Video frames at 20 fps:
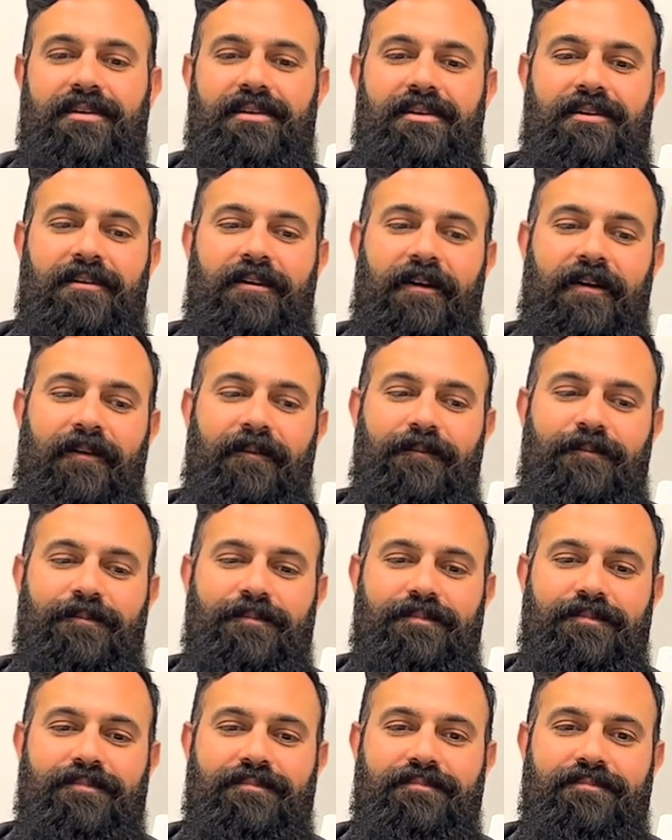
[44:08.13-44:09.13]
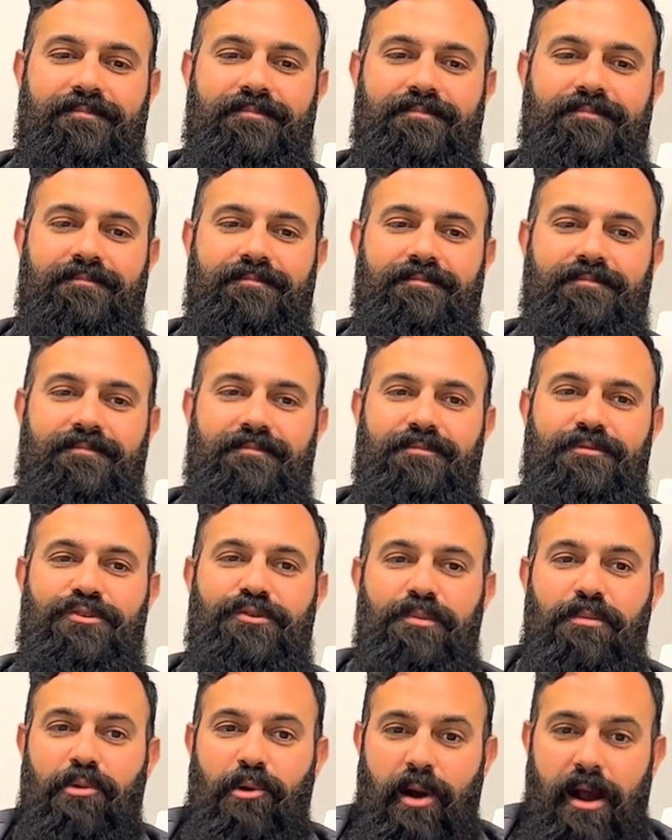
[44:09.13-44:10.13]
Um,
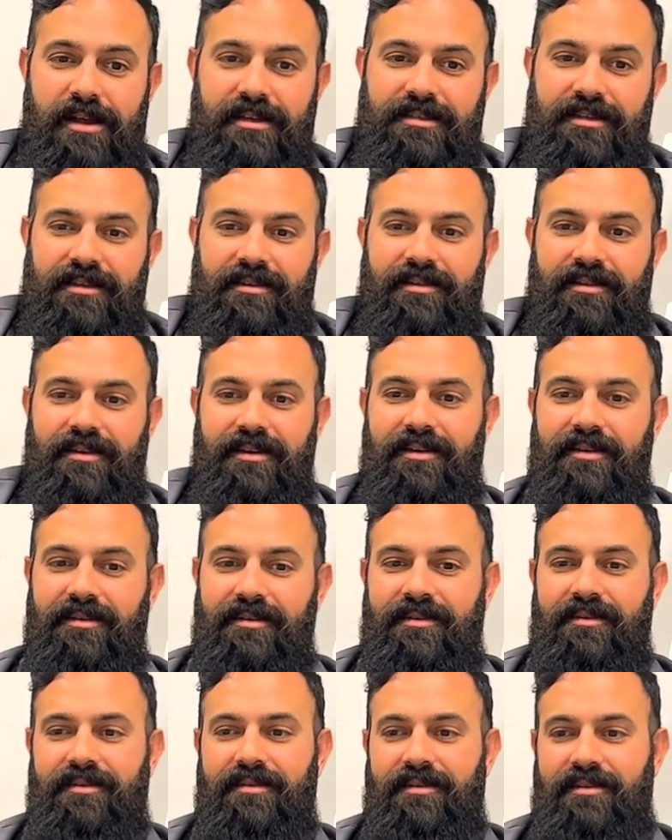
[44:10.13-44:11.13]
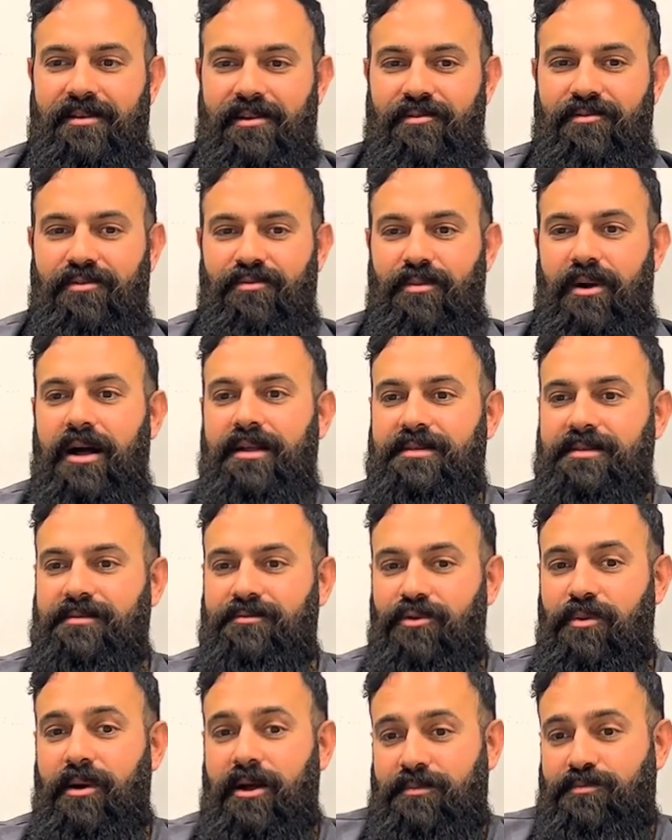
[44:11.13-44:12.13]
surprisingly, you know, the robots
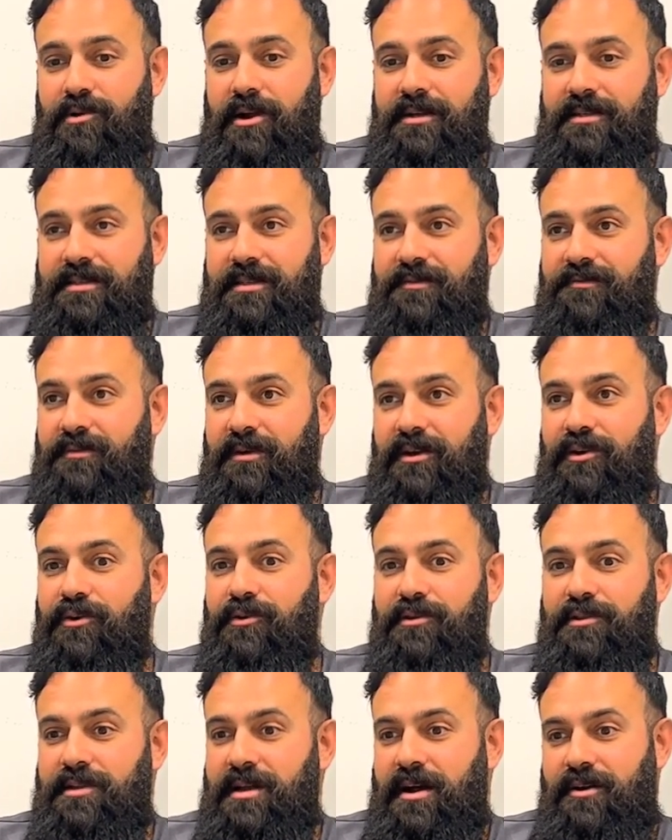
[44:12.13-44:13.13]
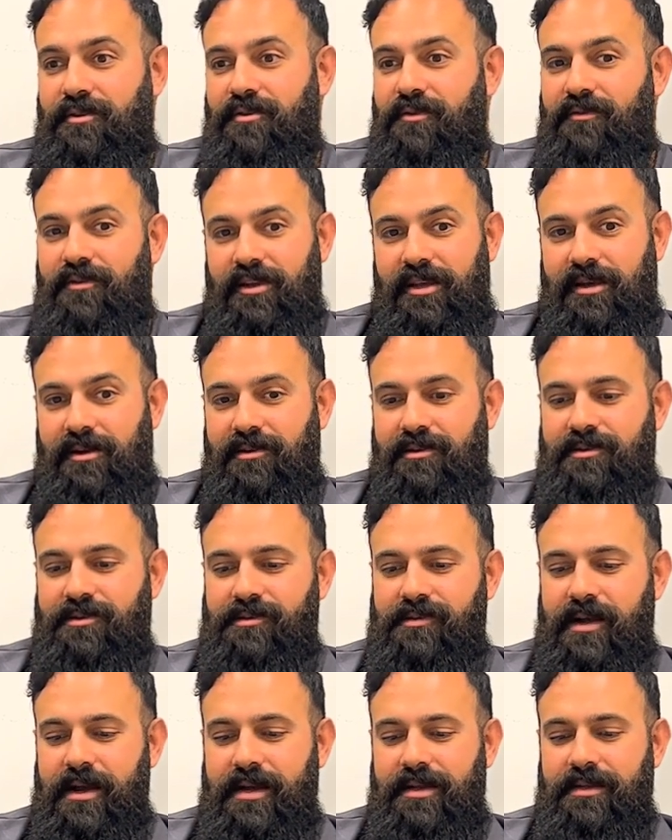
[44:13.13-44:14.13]
robot prices have been going down over years,
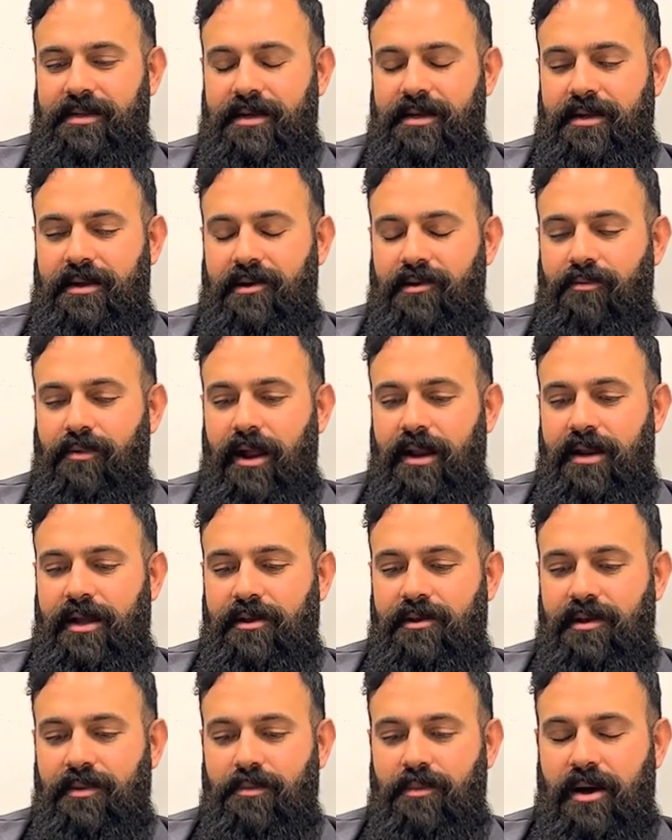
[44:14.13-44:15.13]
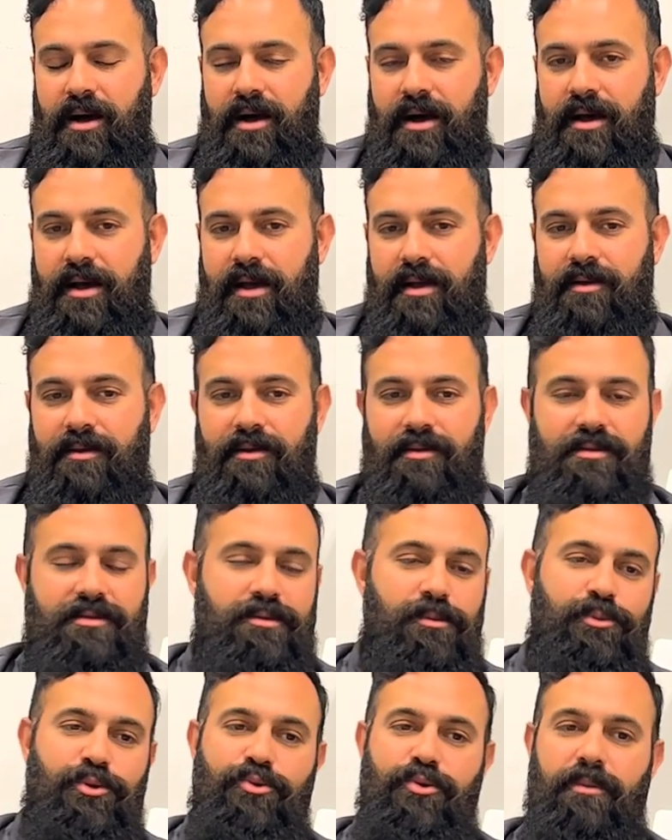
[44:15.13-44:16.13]
right? You know, right now you can buy
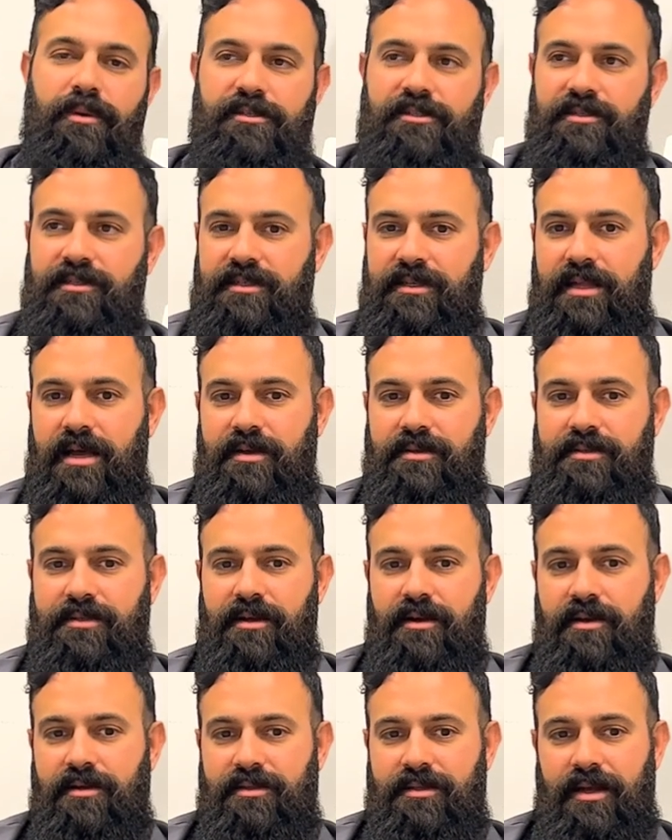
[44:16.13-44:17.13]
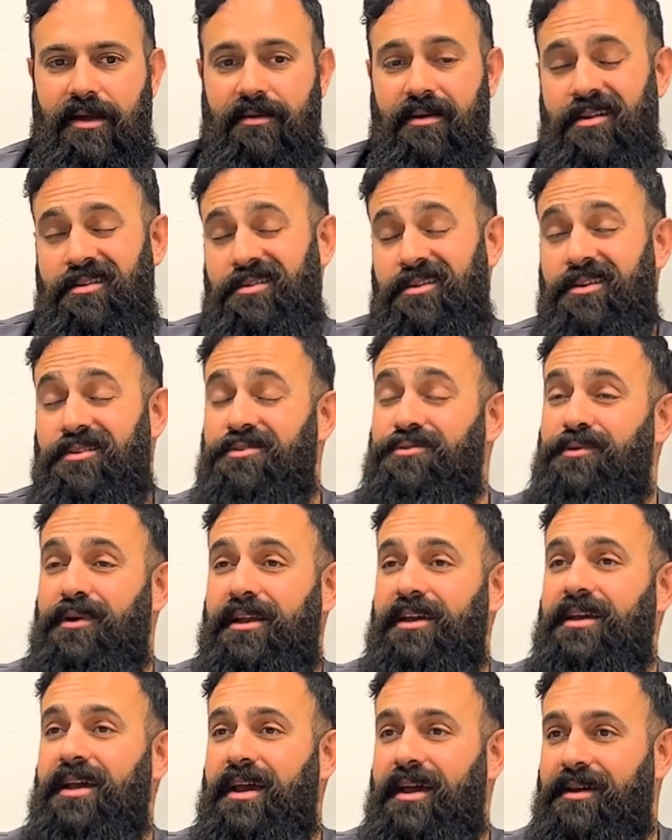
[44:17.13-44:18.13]
some of the robots you see downstairs like 100,
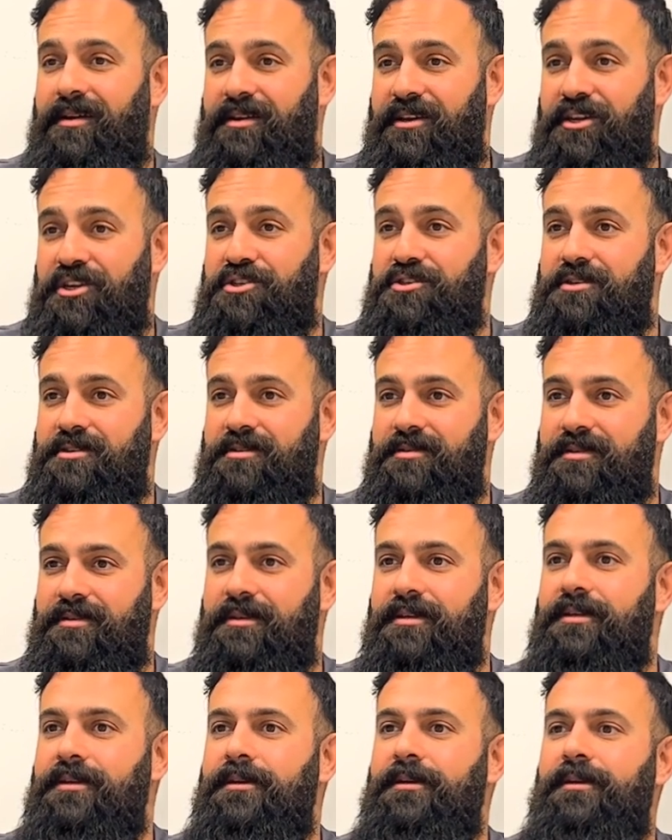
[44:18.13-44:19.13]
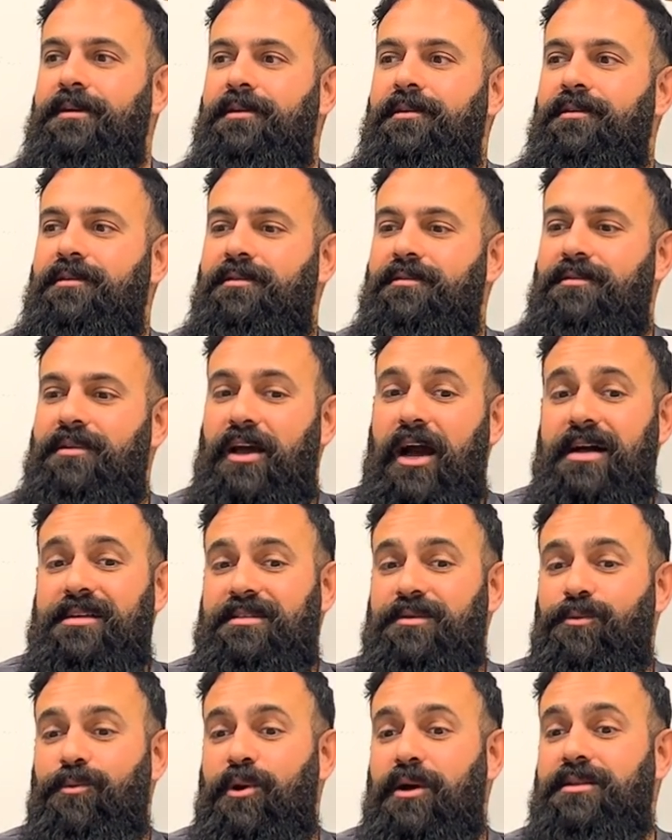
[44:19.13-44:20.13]
120k each. Mm-hmm. The
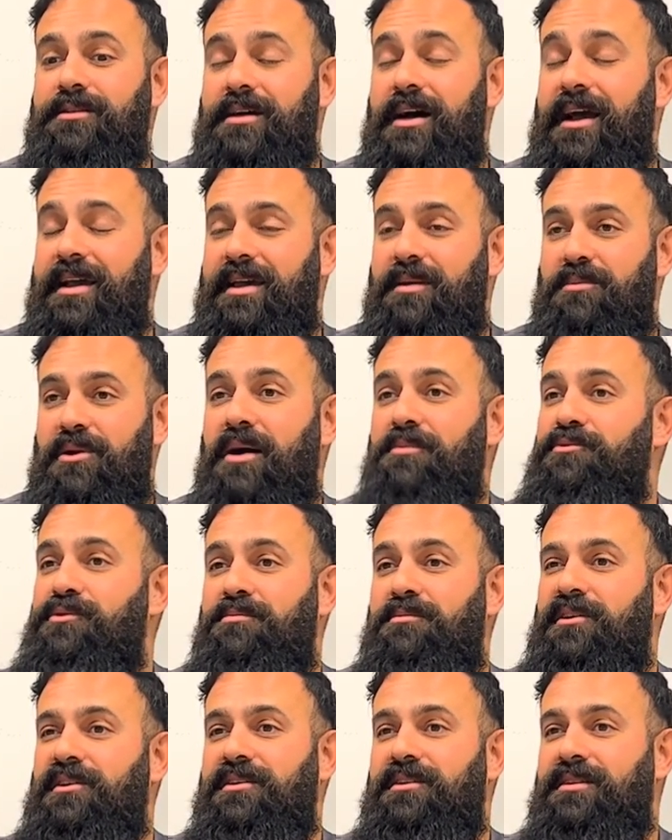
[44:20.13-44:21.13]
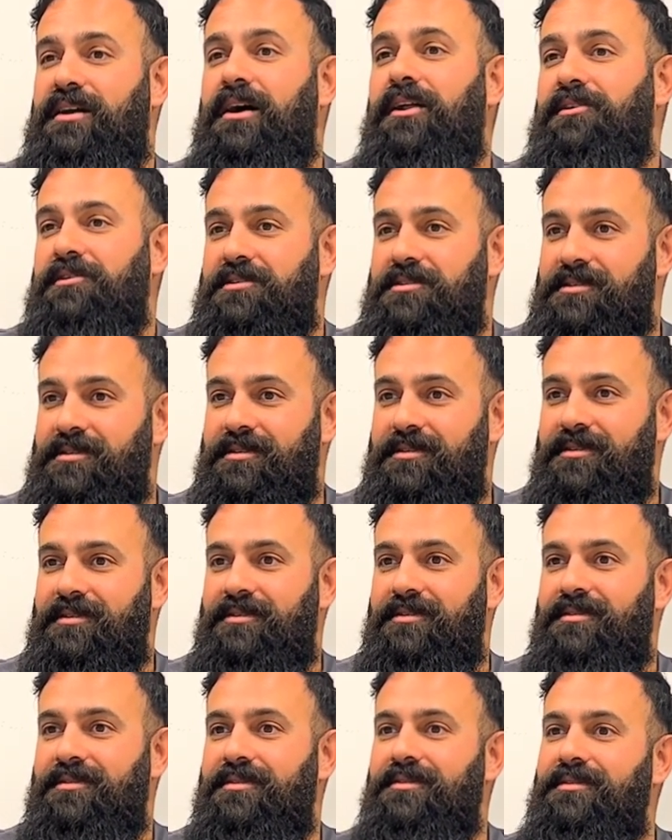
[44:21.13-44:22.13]
cost of one die can be up to a million dollars
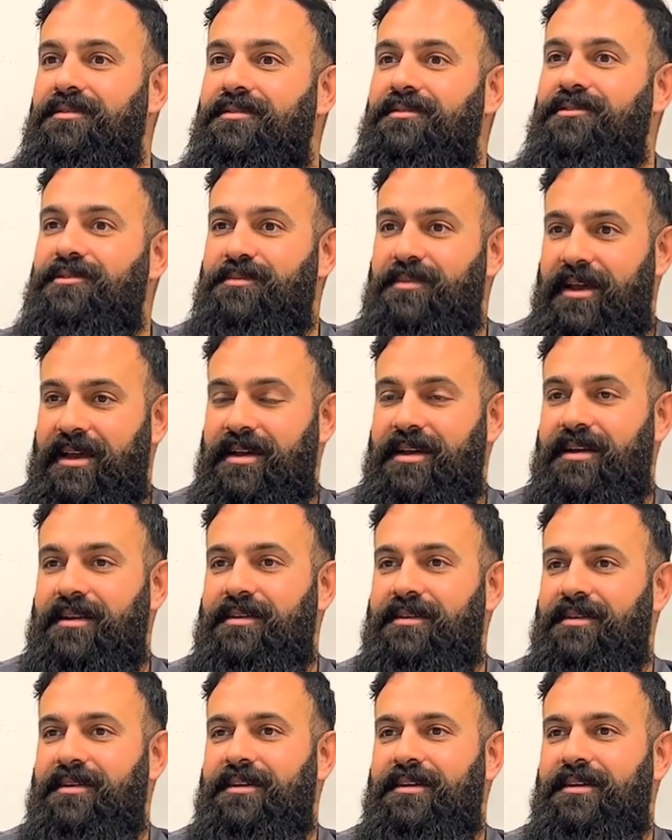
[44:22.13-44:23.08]
to make it.